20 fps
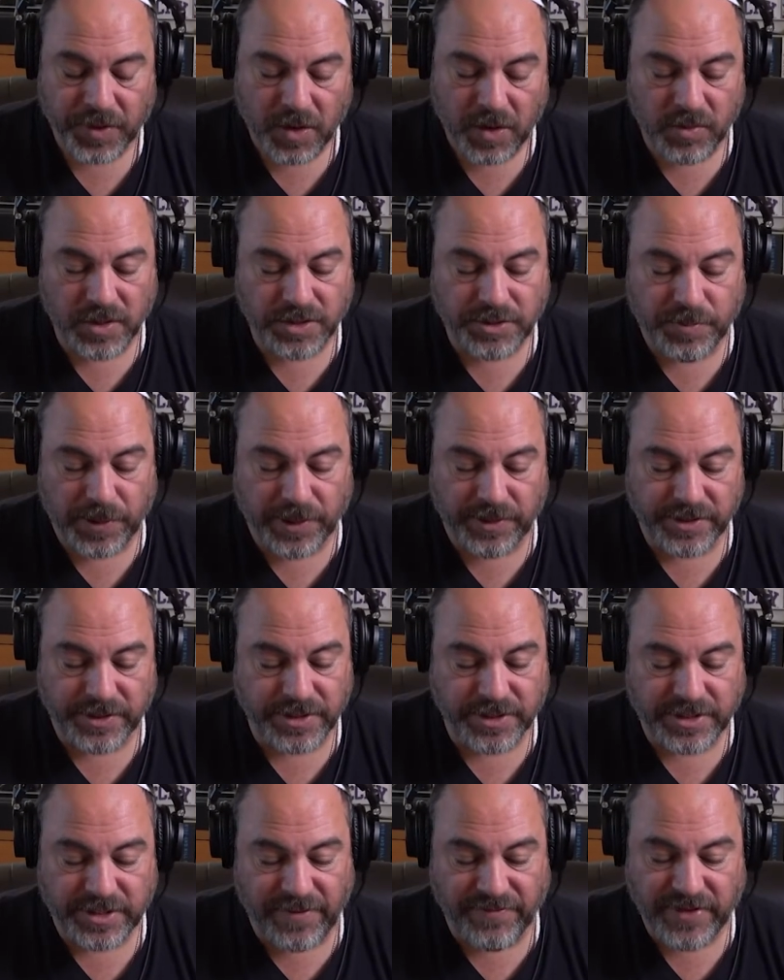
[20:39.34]
was built
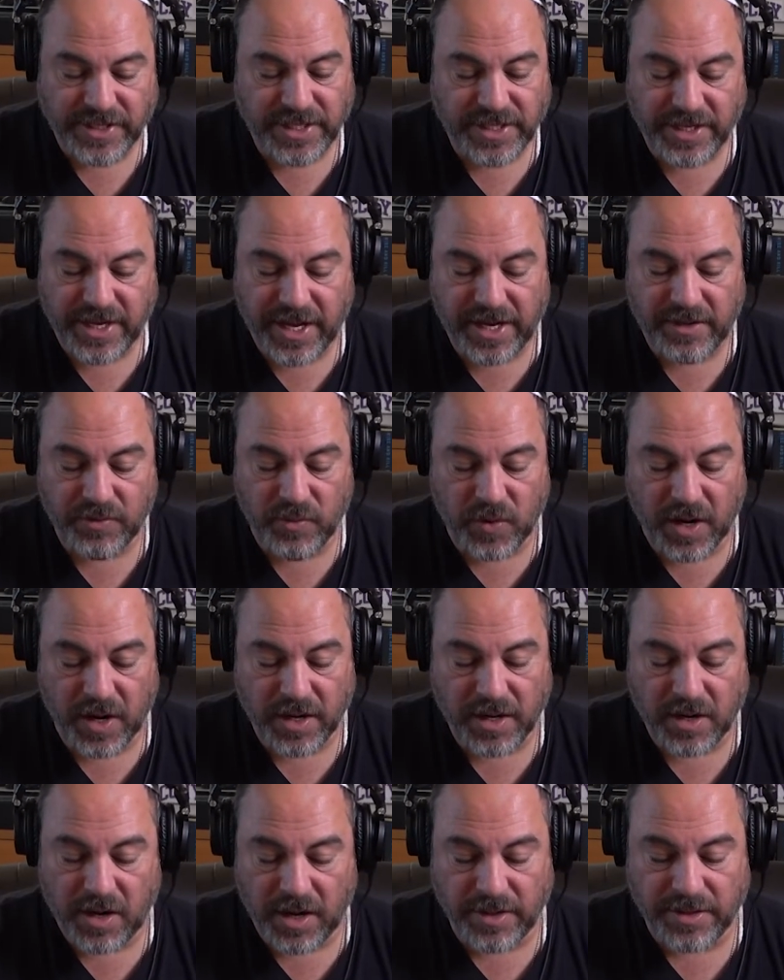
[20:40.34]
in
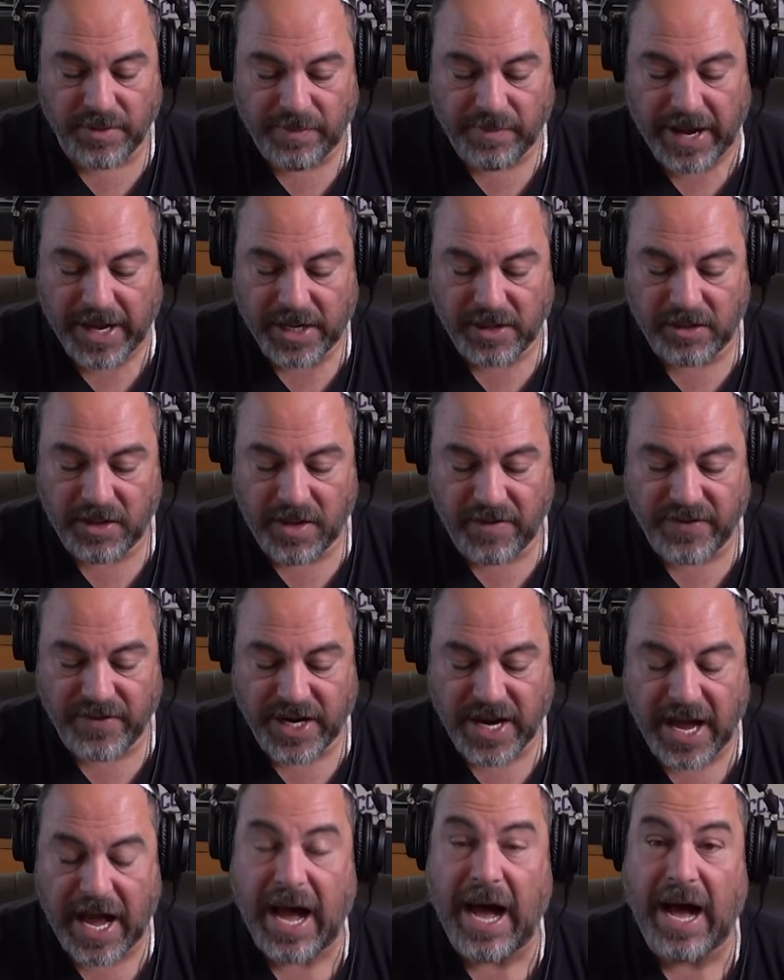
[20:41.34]
1781 on the model of
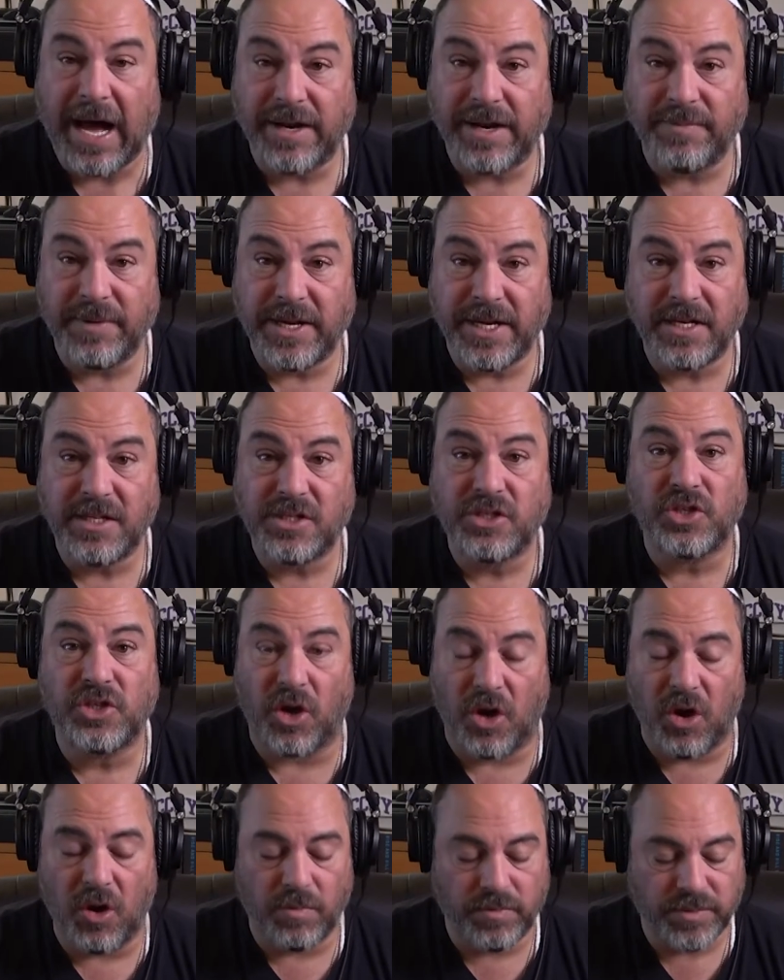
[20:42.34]
an Ottoman
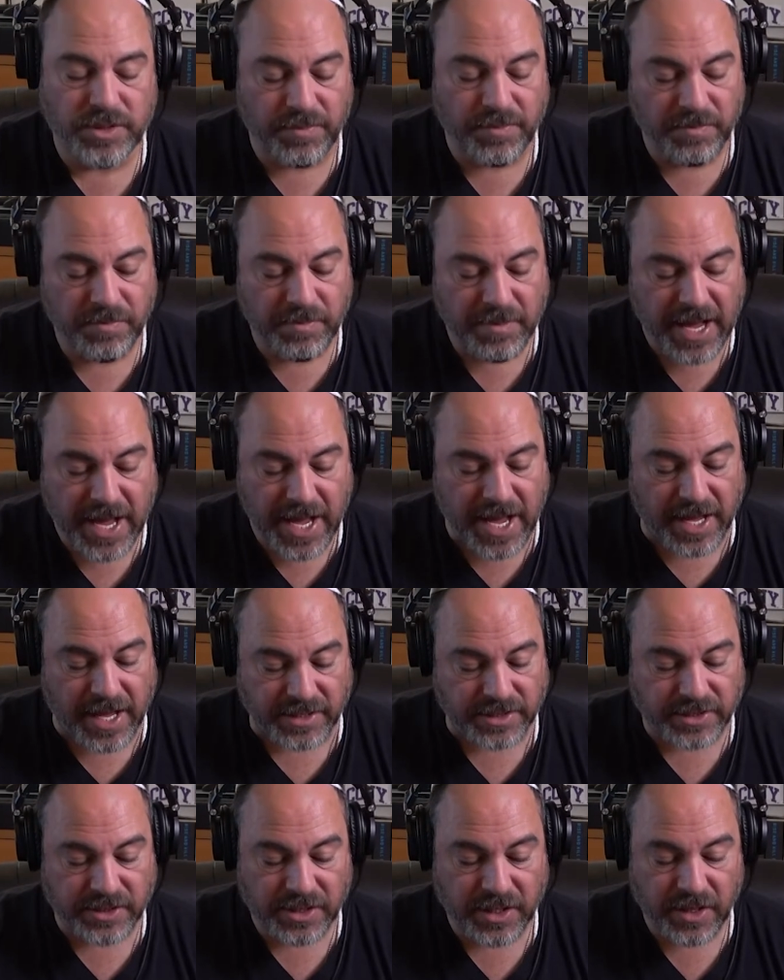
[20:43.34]
domed
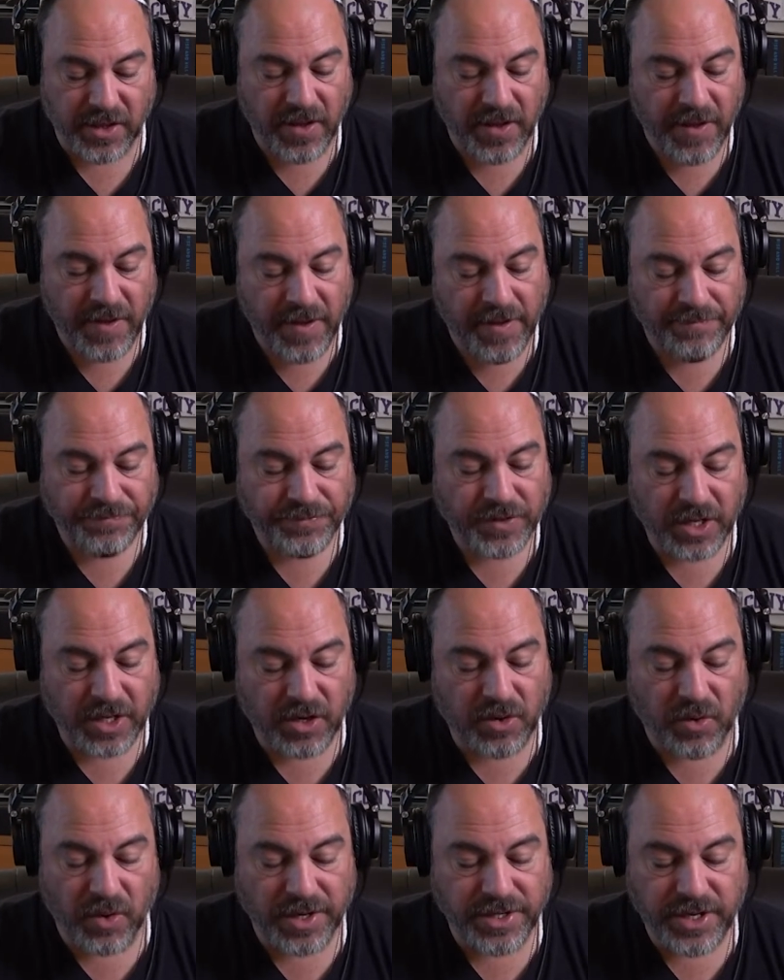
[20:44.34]
mosque. The
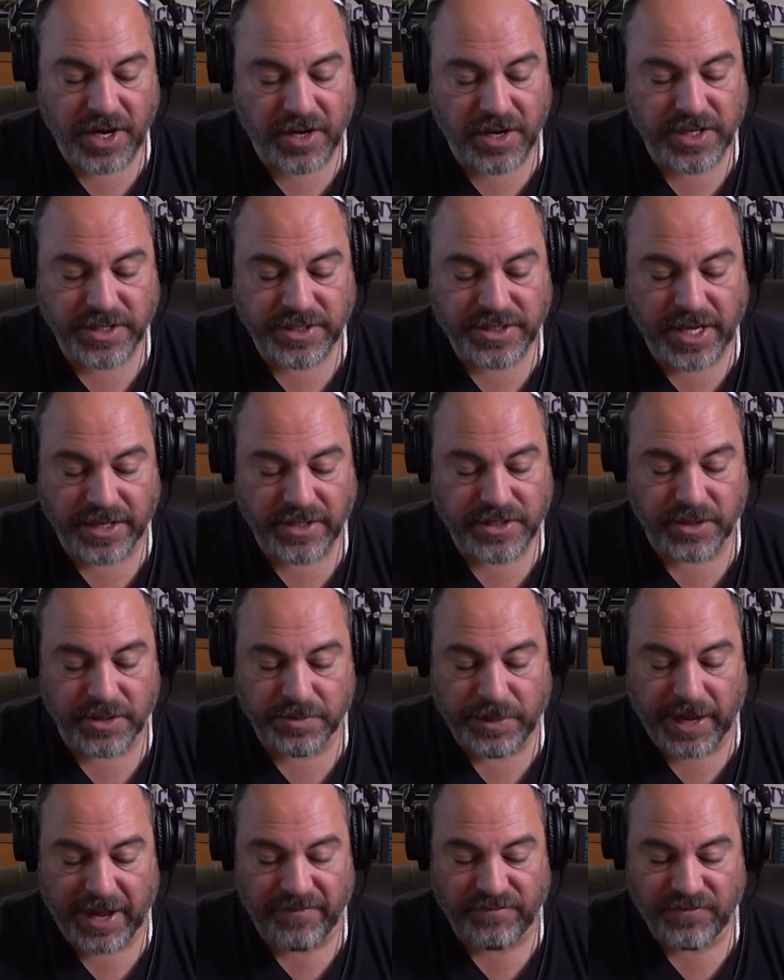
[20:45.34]
courtyard is
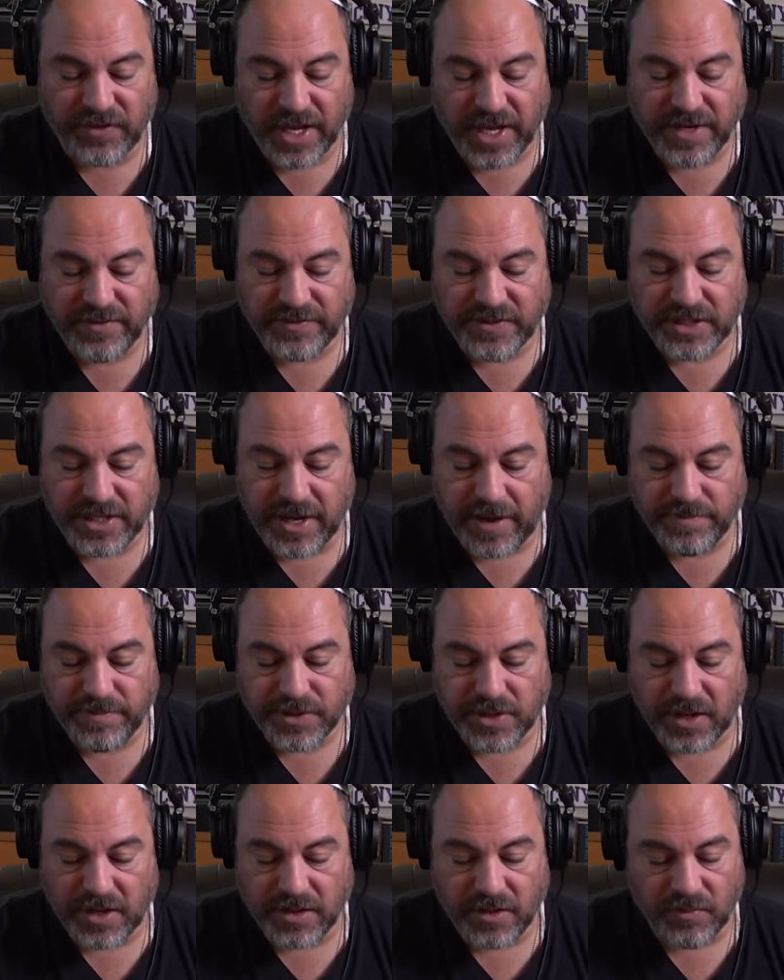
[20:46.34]
entered by a flight of
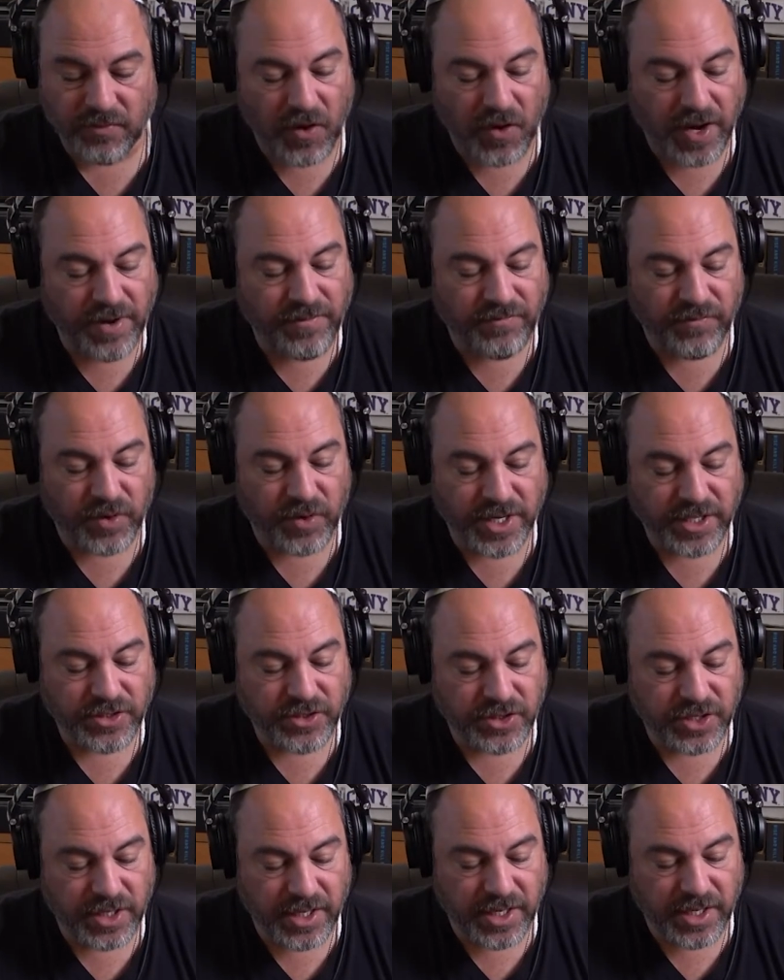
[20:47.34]
steps, on the right of
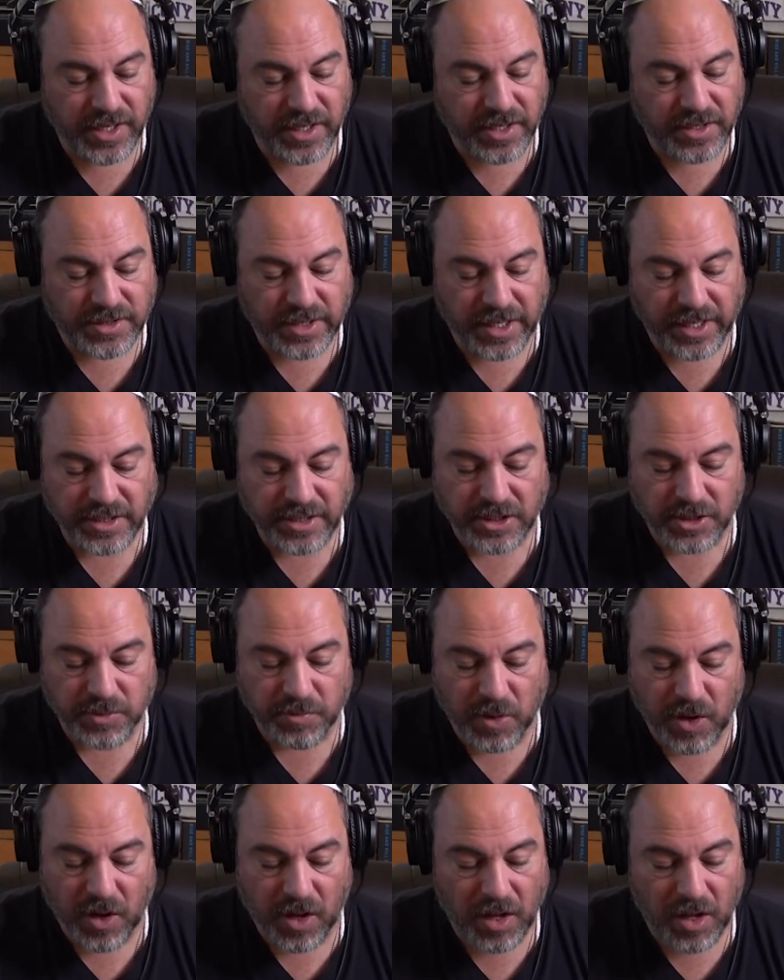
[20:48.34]
which is a
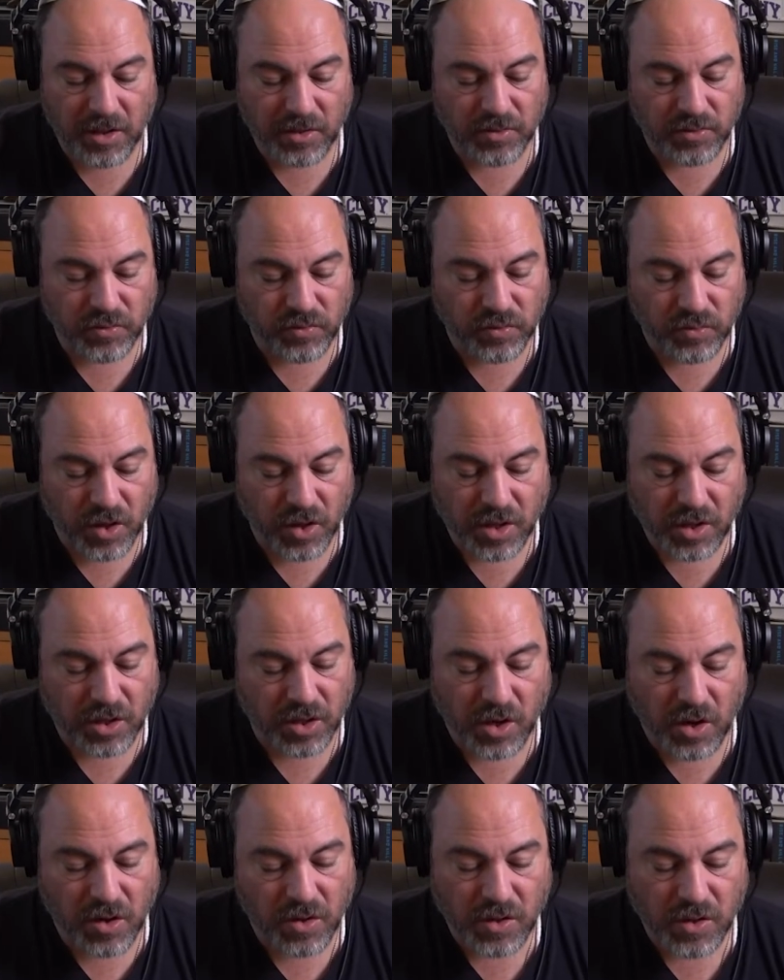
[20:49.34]
small
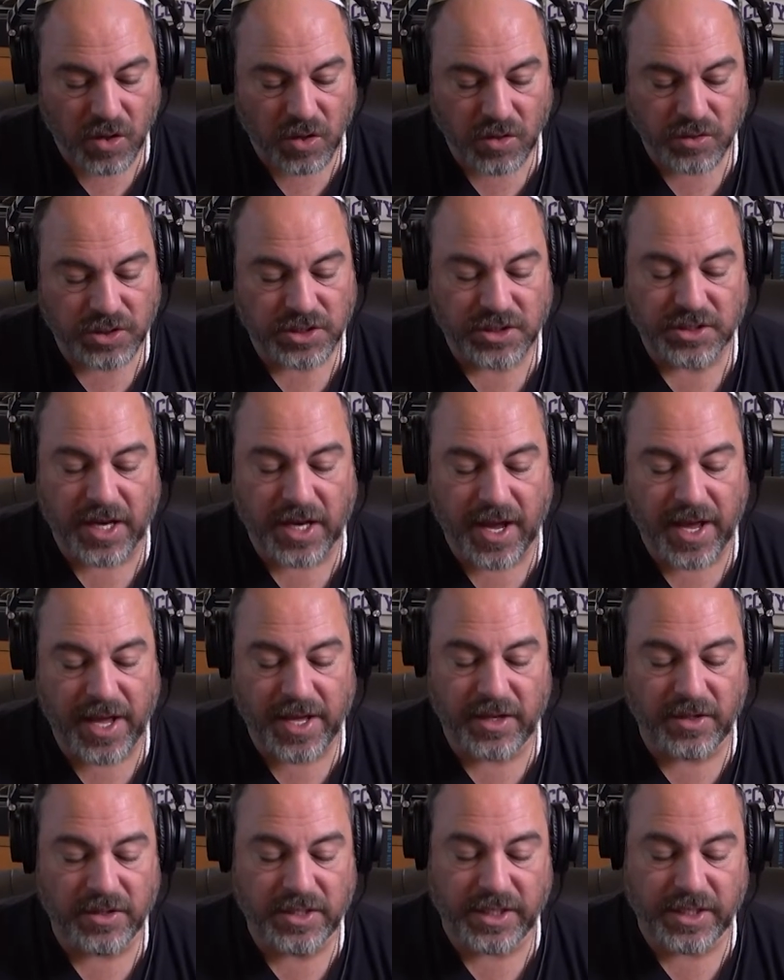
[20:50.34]

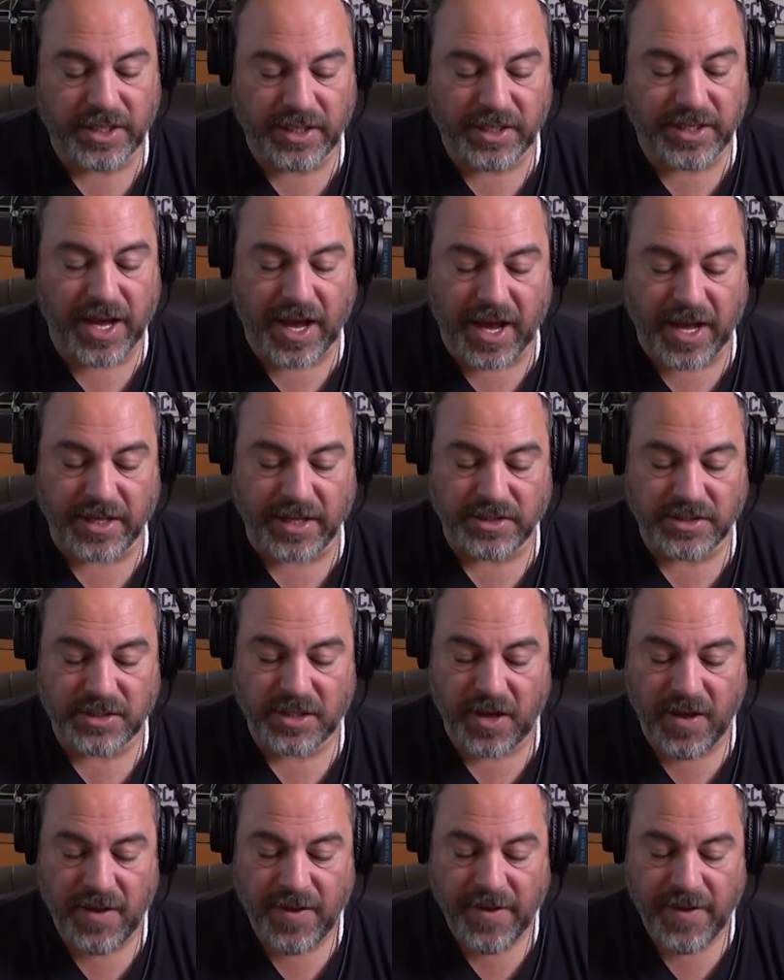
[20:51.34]
Rococo-style kiosk.